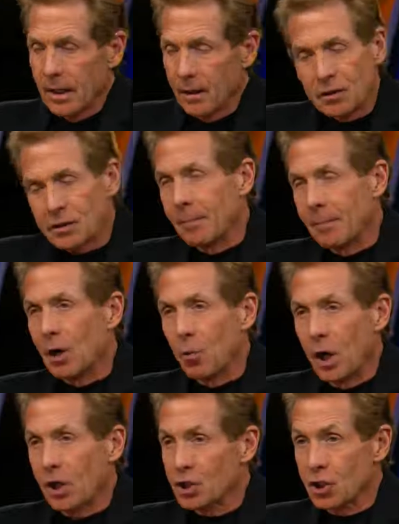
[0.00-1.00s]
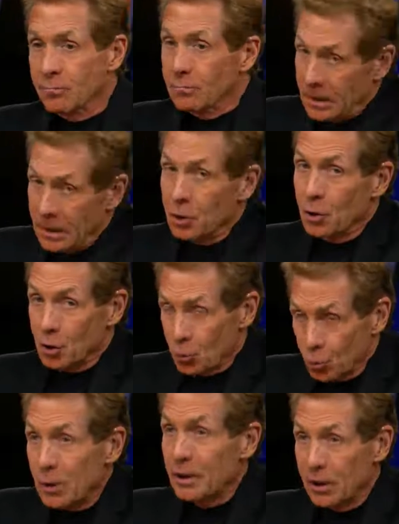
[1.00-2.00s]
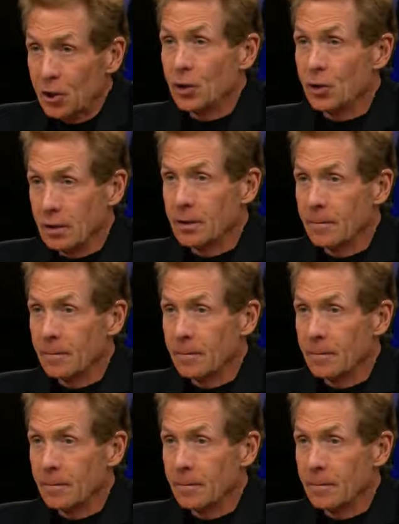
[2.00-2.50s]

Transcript: every time I watch him, he looks really good.